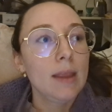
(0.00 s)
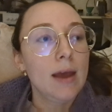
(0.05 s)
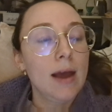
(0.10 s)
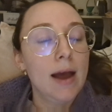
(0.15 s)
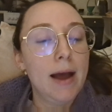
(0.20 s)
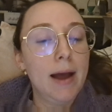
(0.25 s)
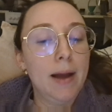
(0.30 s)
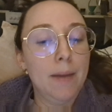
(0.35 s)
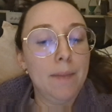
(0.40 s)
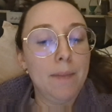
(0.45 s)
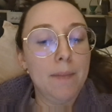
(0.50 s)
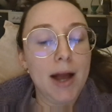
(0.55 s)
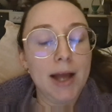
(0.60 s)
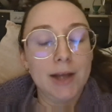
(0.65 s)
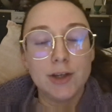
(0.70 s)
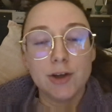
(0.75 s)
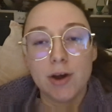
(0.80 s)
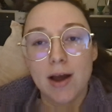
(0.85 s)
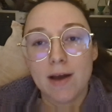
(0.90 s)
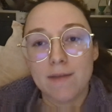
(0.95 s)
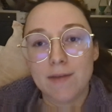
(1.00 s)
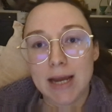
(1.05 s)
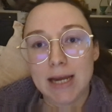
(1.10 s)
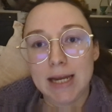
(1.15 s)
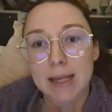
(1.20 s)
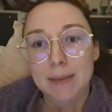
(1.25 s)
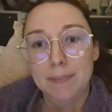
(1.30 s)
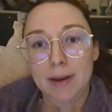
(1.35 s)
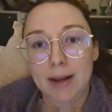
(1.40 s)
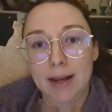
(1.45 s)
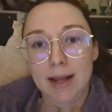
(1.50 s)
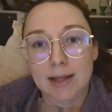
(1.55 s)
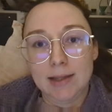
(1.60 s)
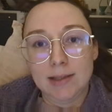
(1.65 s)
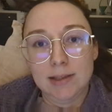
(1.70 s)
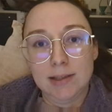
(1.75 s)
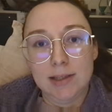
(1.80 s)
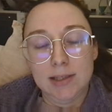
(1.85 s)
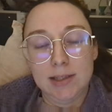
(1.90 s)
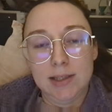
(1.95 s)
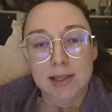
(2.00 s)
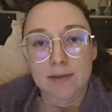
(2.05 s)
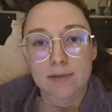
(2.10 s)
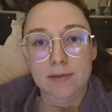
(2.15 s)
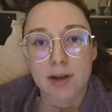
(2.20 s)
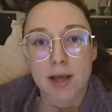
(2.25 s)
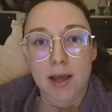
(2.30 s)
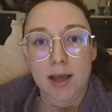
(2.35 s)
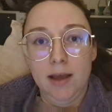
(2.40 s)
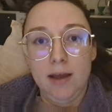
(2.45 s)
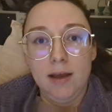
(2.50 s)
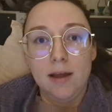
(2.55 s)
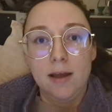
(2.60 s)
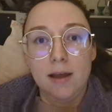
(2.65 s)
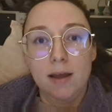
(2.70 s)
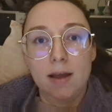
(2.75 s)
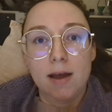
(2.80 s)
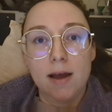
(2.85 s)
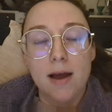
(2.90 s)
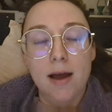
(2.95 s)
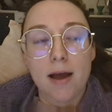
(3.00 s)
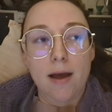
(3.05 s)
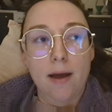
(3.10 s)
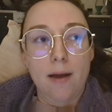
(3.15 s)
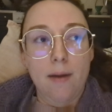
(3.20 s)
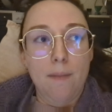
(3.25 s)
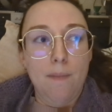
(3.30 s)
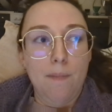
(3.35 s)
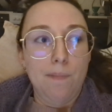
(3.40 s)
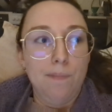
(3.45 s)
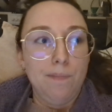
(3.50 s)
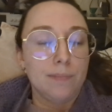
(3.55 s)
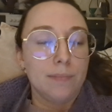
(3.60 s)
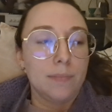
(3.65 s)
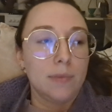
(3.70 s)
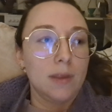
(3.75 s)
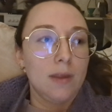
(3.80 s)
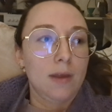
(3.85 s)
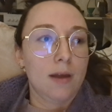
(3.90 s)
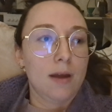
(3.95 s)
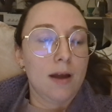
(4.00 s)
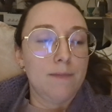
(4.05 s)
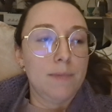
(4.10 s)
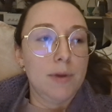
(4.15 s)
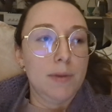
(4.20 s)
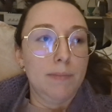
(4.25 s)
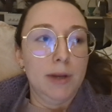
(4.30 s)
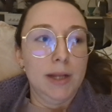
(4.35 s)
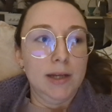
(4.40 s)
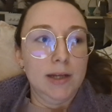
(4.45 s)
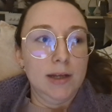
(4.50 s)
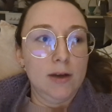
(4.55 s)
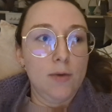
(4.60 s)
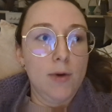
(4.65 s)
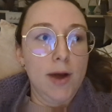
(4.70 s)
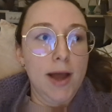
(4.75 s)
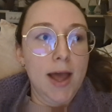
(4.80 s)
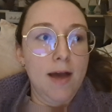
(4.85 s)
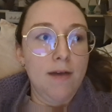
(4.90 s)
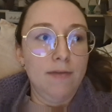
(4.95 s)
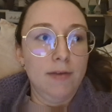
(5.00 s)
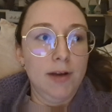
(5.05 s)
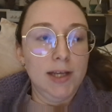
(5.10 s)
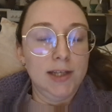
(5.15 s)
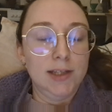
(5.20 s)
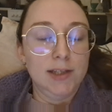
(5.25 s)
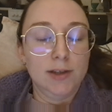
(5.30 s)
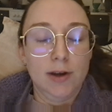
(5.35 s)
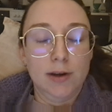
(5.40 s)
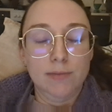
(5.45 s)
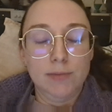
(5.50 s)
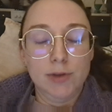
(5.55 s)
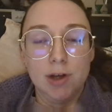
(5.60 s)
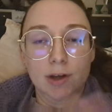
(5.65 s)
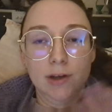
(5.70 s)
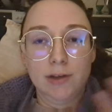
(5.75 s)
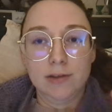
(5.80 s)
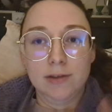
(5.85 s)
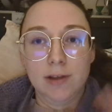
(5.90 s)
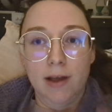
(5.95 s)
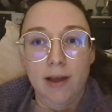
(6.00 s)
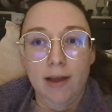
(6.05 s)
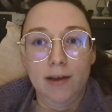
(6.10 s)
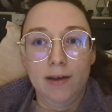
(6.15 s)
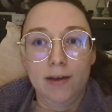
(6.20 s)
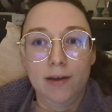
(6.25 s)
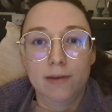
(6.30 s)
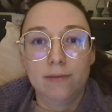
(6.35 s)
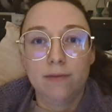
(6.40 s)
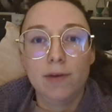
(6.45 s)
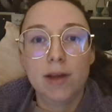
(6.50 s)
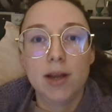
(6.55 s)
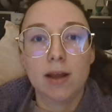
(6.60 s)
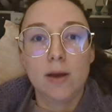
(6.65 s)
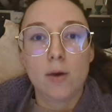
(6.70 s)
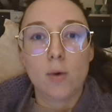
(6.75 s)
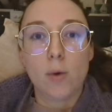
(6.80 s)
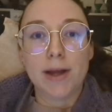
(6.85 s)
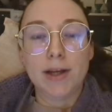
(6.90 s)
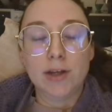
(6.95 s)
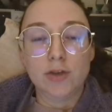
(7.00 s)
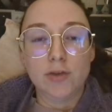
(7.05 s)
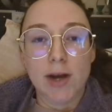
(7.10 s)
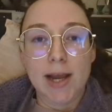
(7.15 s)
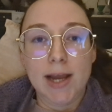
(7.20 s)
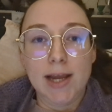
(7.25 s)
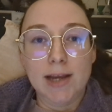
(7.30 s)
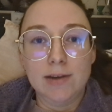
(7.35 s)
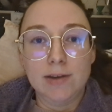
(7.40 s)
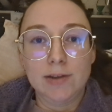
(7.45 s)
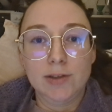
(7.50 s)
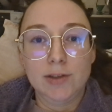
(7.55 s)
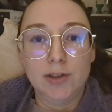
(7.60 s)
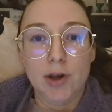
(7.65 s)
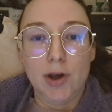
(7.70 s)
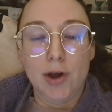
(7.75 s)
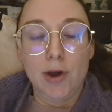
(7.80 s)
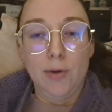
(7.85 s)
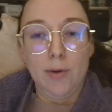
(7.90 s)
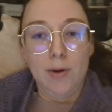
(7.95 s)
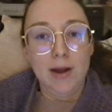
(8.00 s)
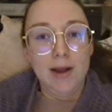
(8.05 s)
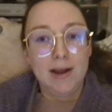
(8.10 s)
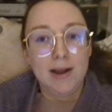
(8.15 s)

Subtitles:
I don't have any plans this evening. I've been bleeding quite heavily, so I'm just like feeling quite drained, so